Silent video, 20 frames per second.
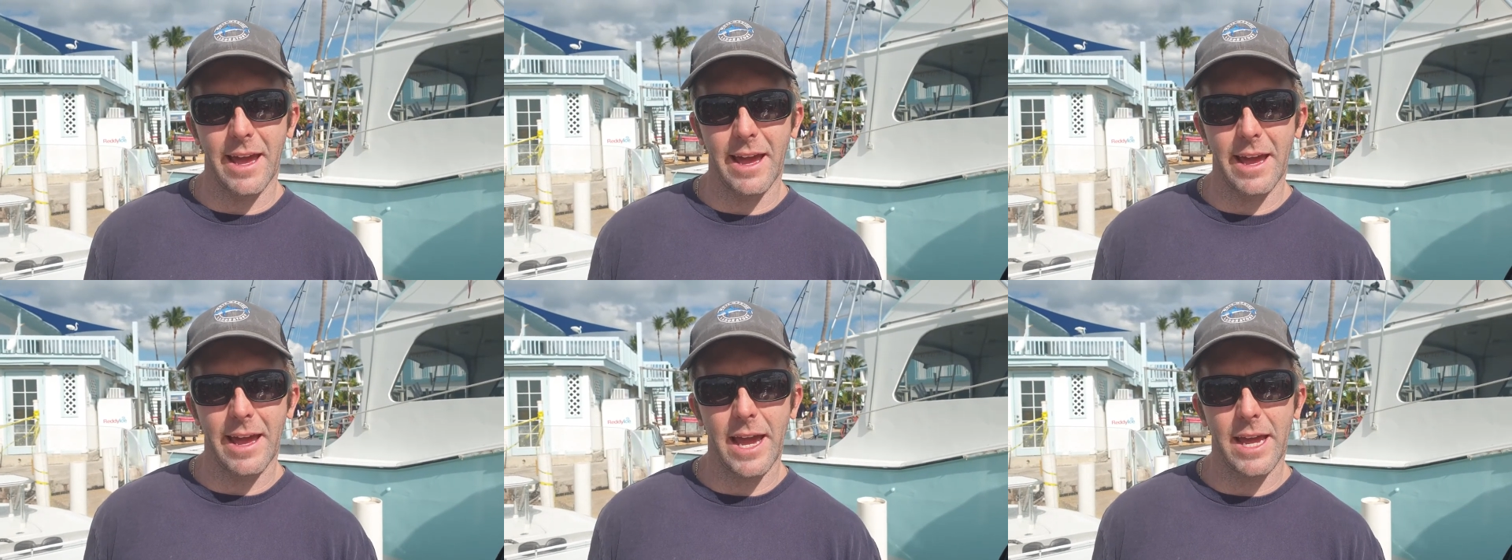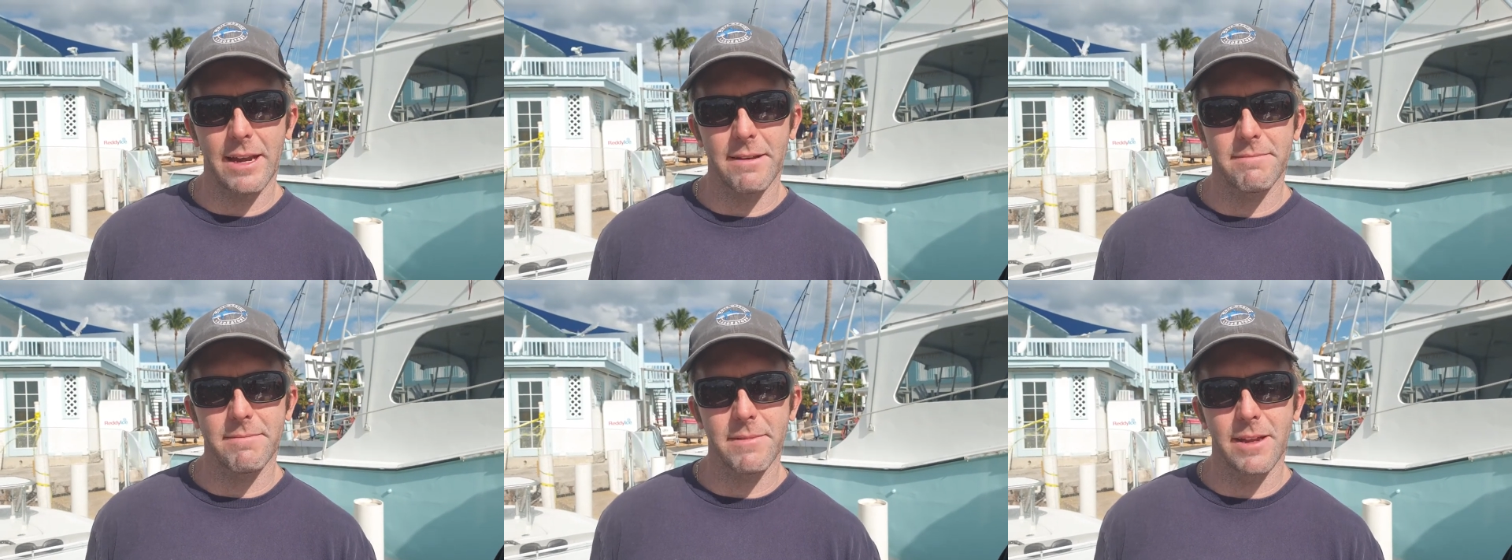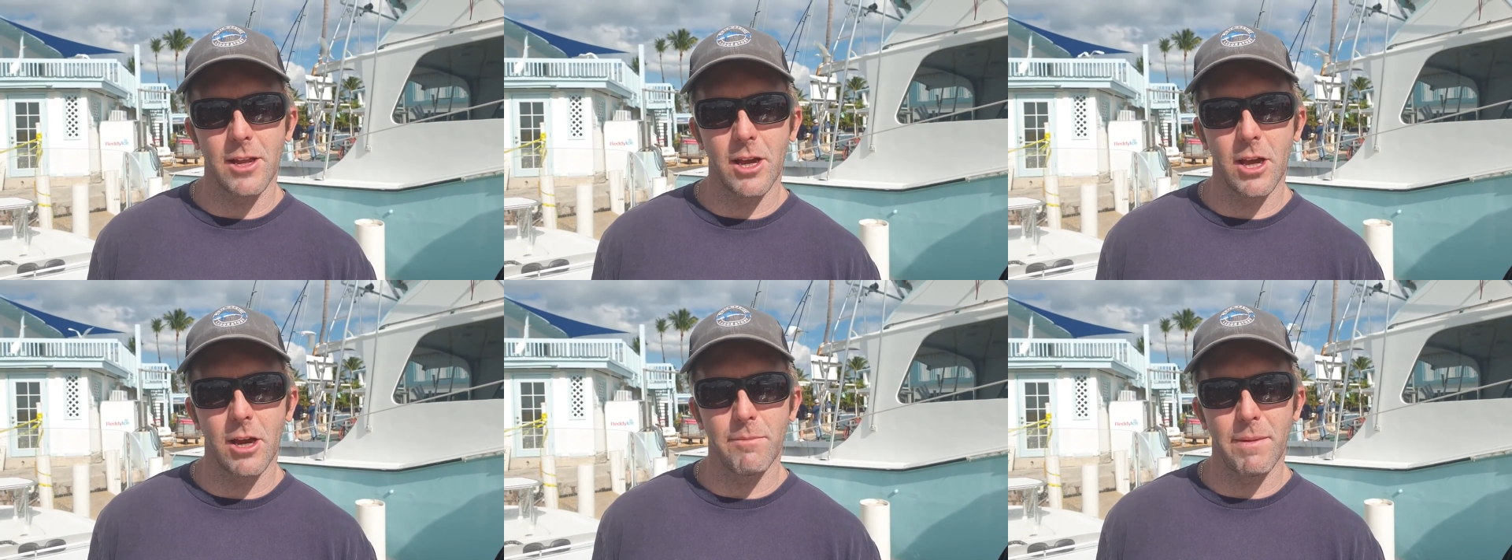I had,
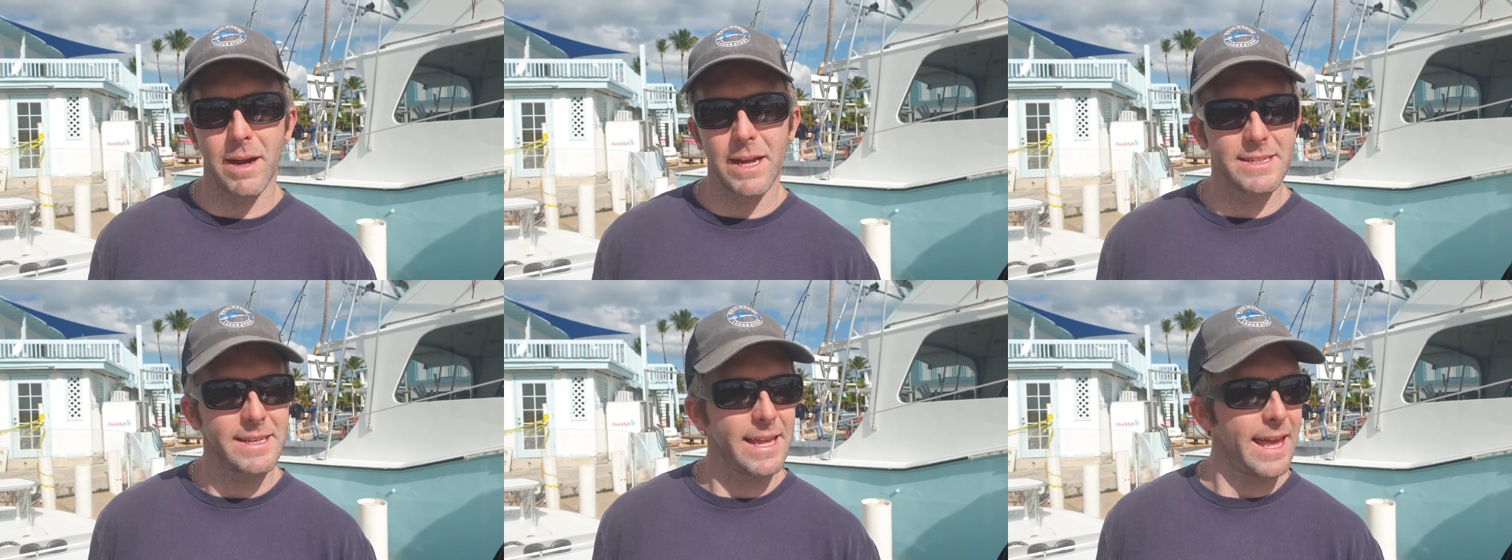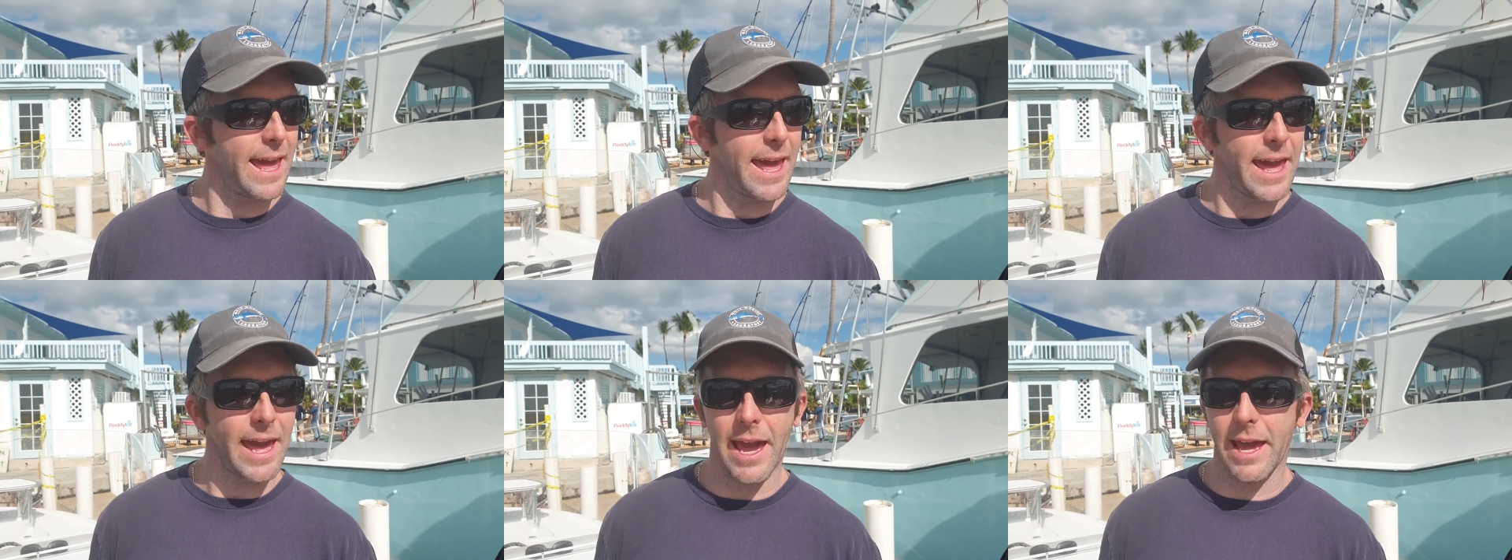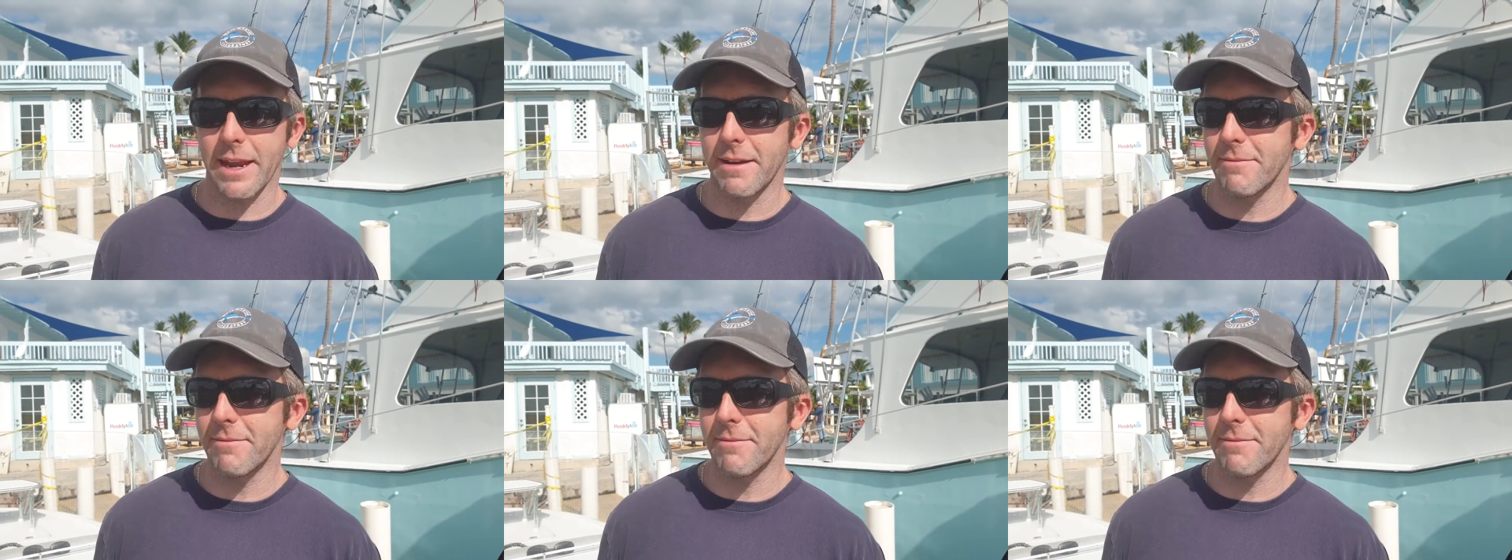you know, my dad,